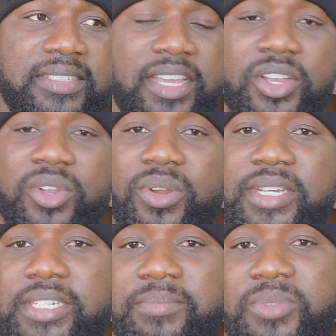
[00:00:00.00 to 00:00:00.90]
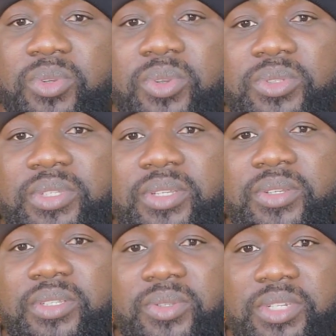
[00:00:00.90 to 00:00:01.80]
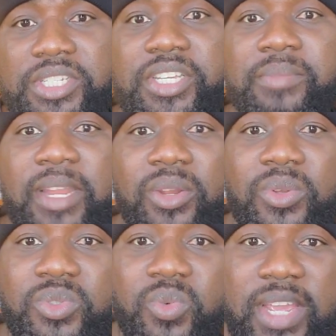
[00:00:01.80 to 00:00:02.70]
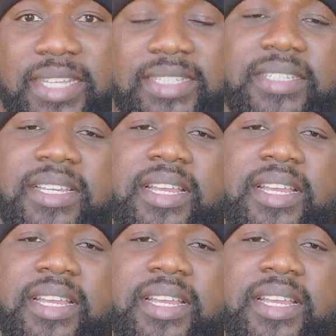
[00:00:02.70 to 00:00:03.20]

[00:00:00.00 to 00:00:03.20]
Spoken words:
encouraged him to go to the gym and lose weight.